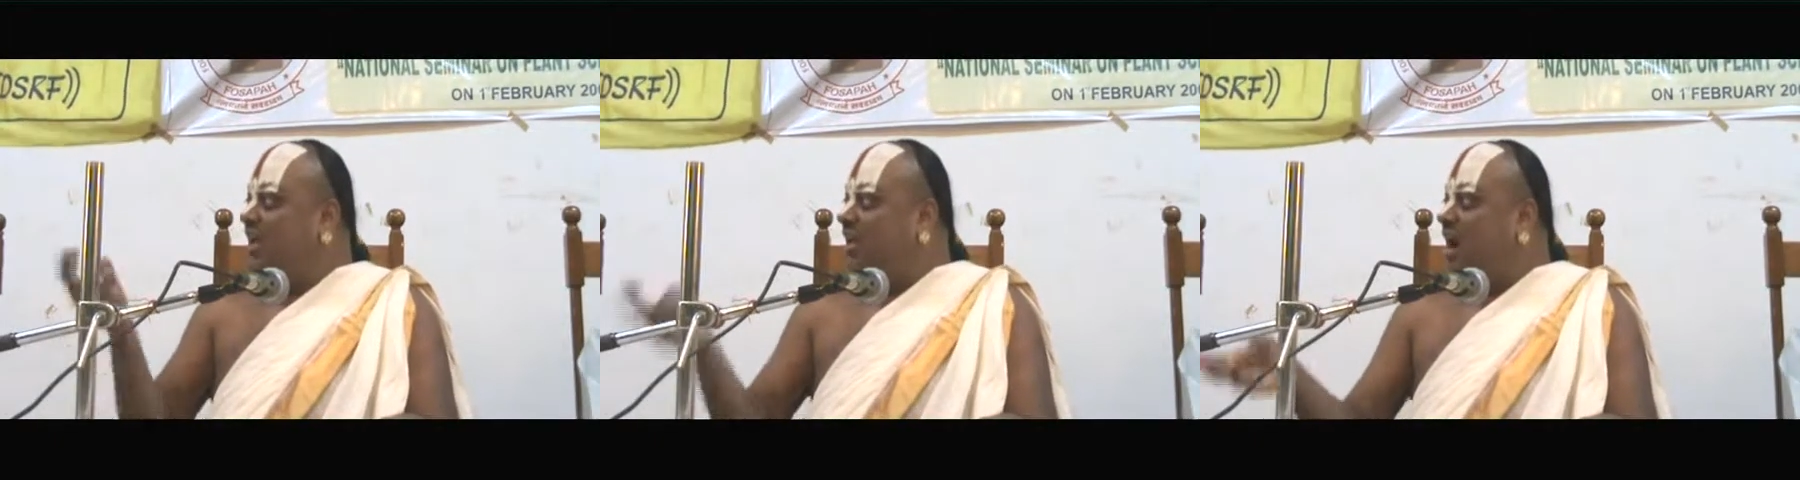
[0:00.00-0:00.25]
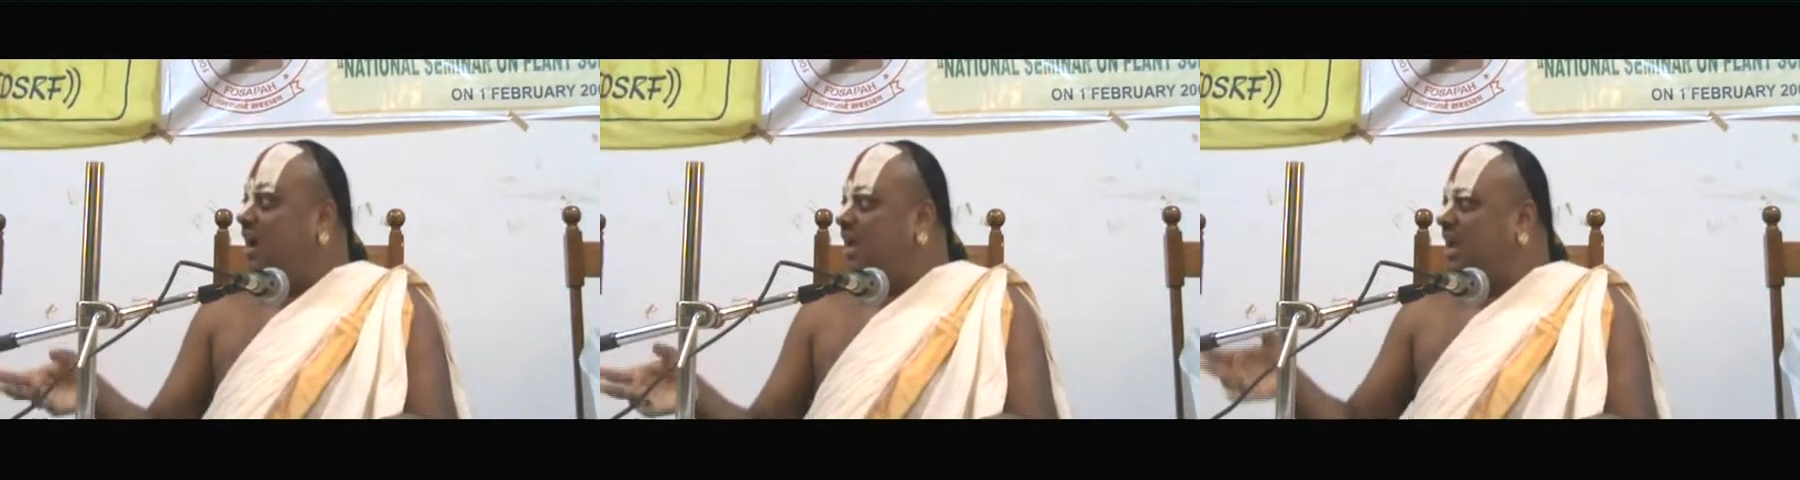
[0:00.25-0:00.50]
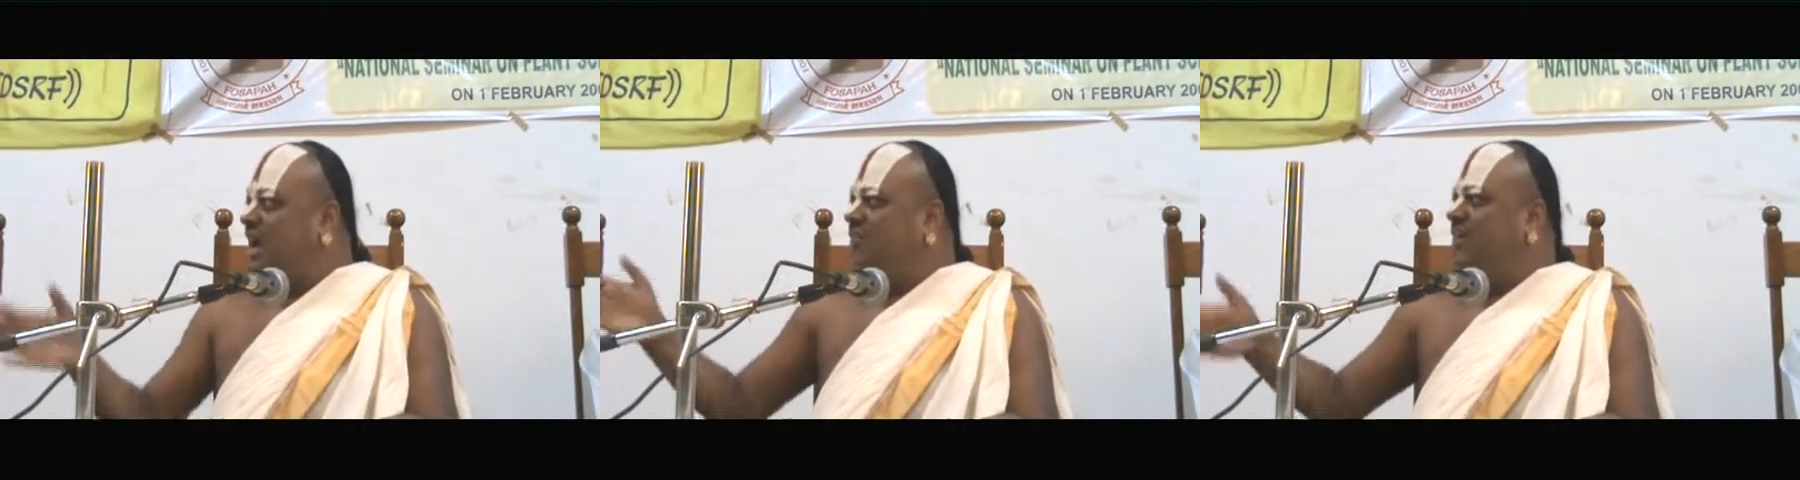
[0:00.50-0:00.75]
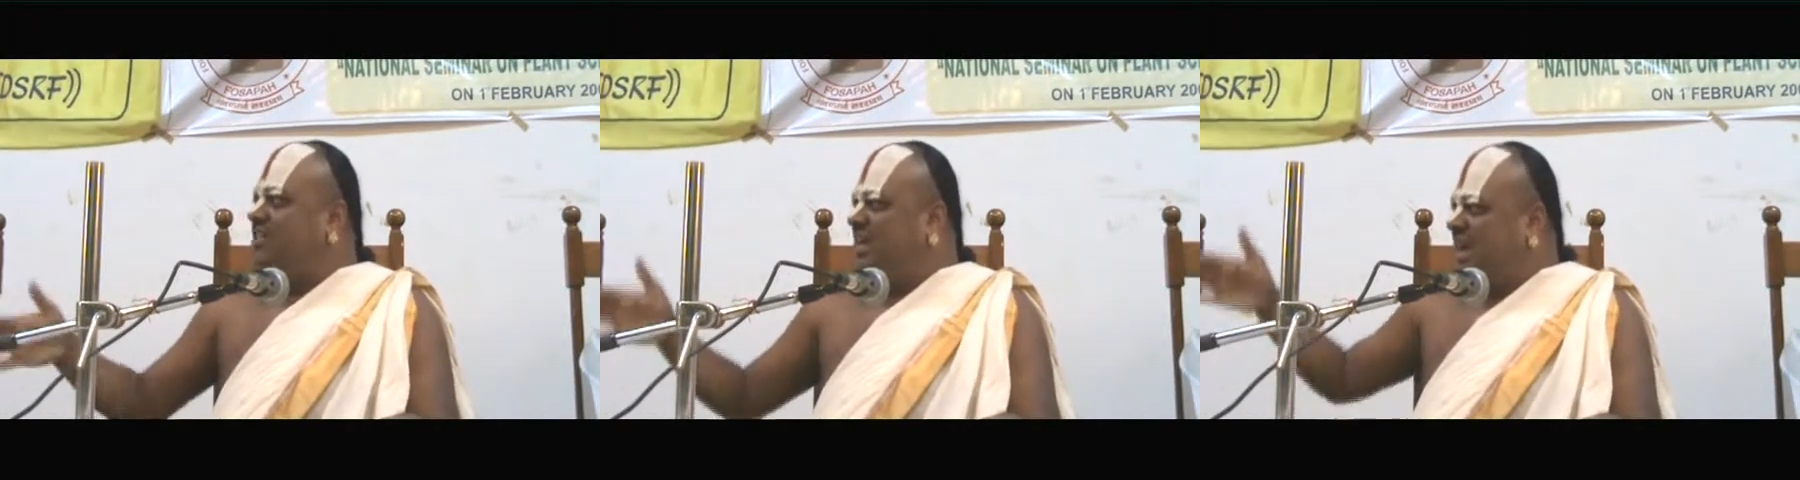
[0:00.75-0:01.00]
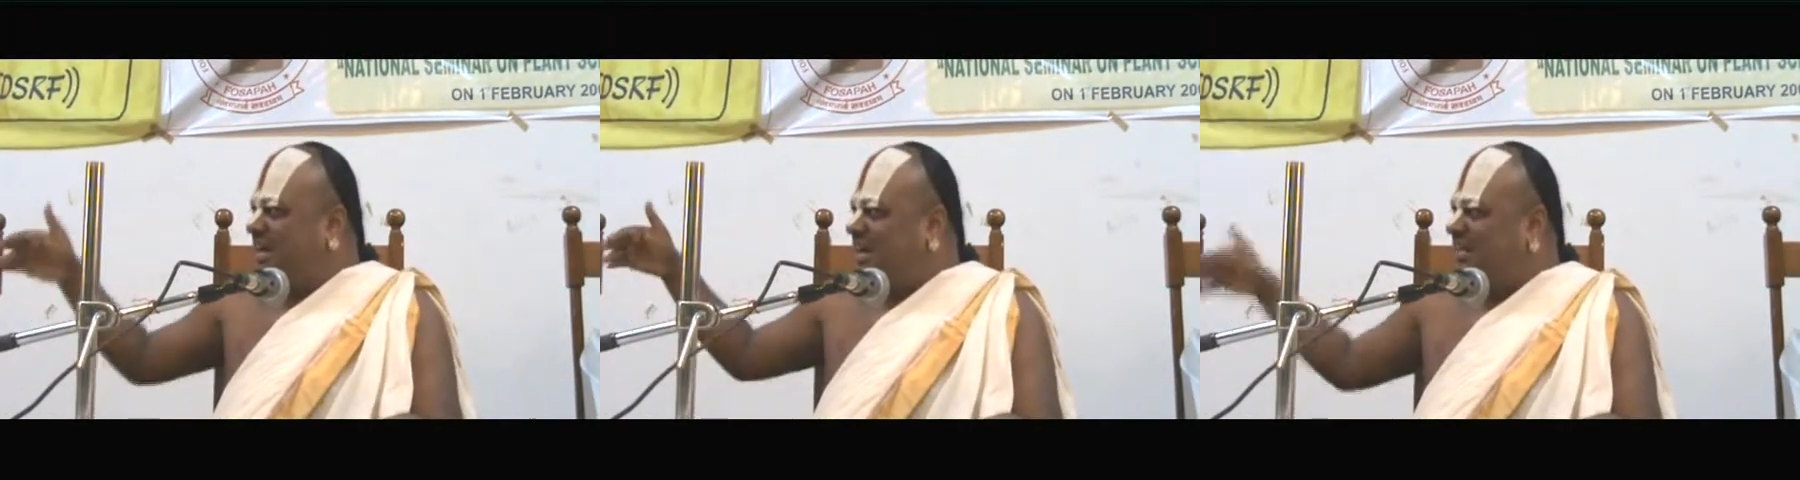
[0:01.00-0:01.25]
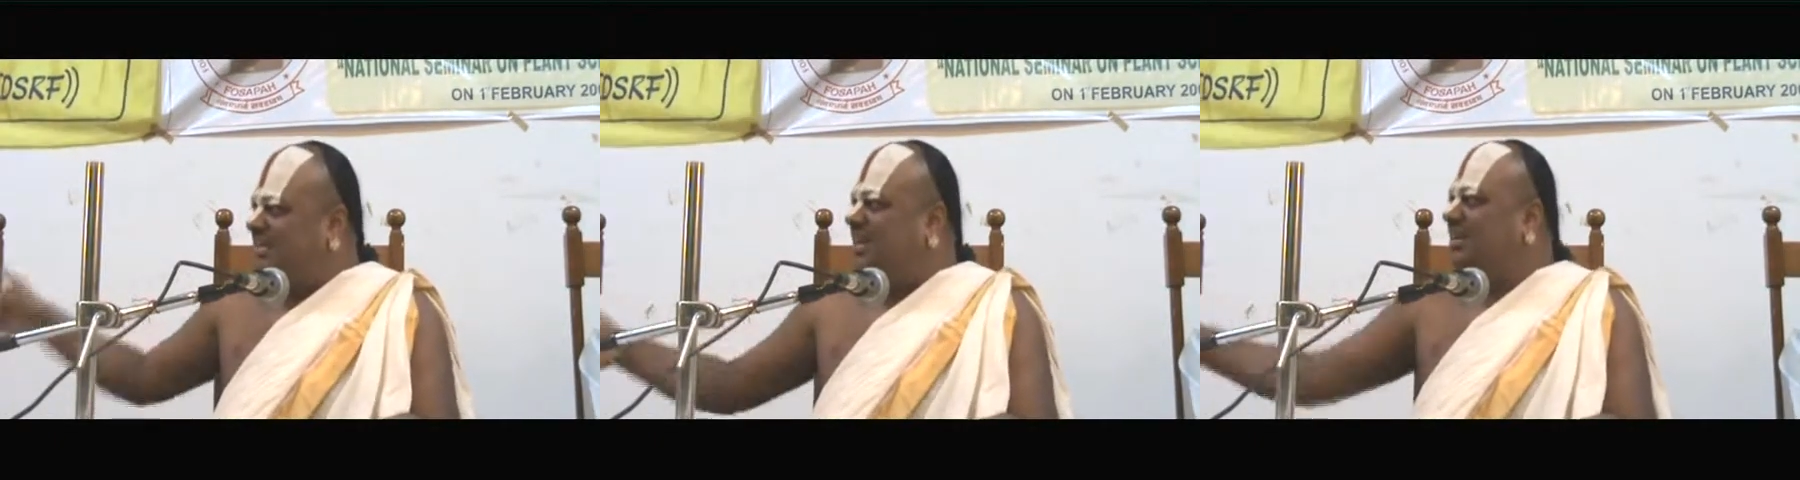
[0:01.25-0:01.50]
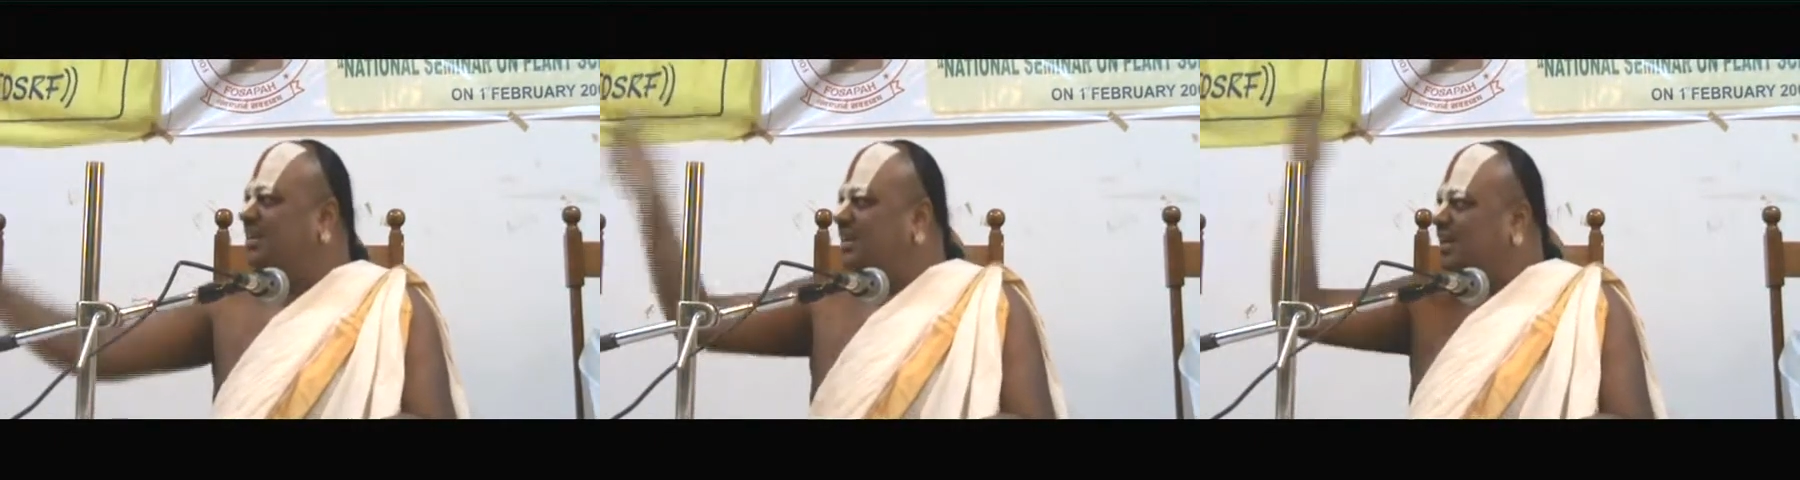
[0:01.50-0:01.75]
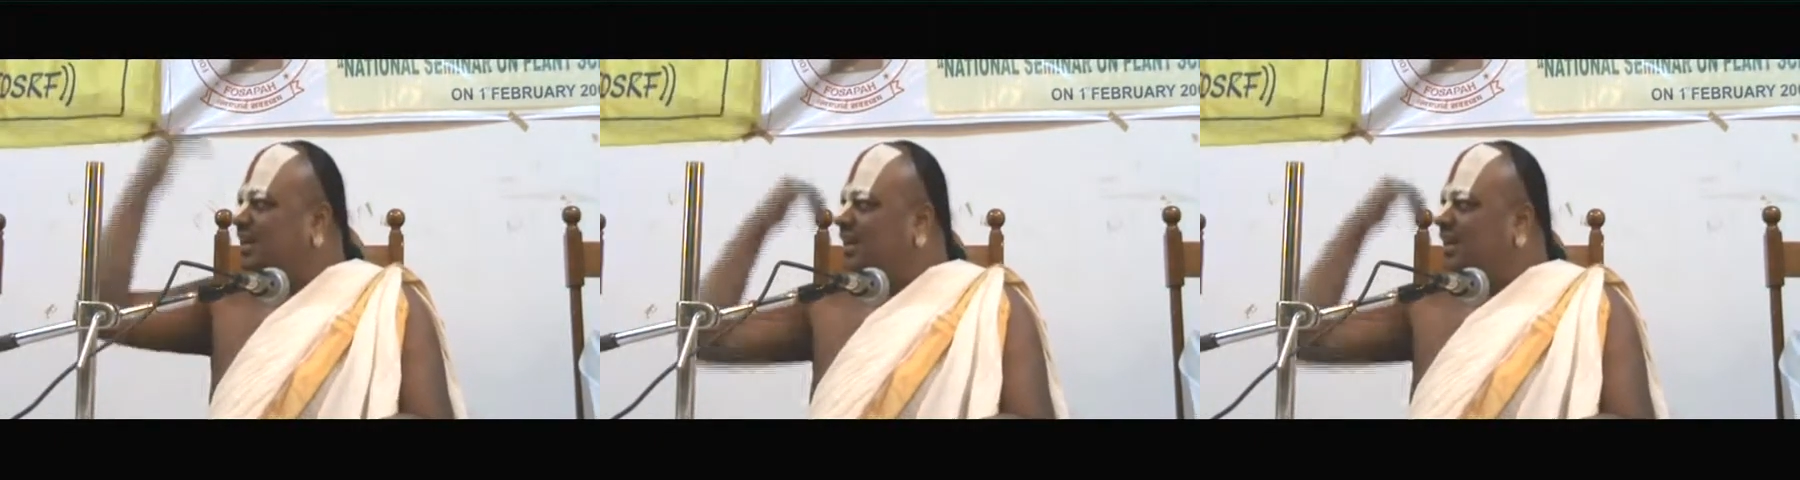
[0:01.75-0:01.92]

in logging and fishing and other